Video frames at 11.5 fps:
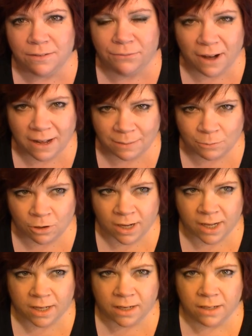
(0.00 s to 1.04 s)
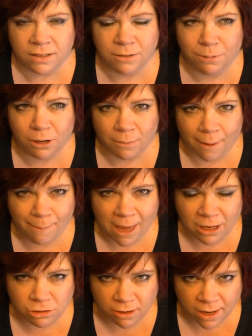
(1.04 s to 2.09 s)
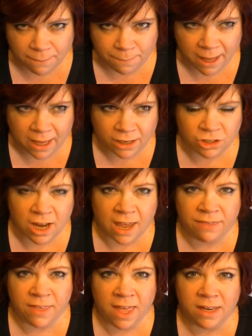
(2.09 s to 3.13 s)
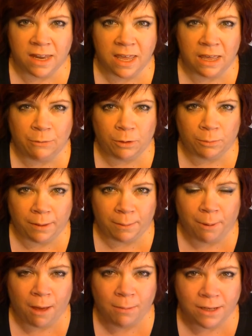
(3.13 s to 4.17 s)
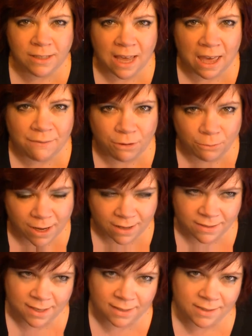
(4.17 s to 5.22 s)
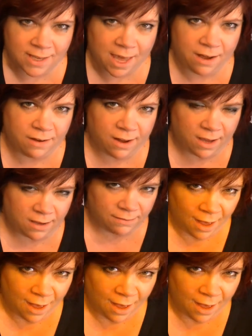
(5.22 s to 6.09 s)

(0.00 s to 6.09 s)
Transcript: Friday morning to put on my Patreon page, and then it will be public to everyone else on Saturday.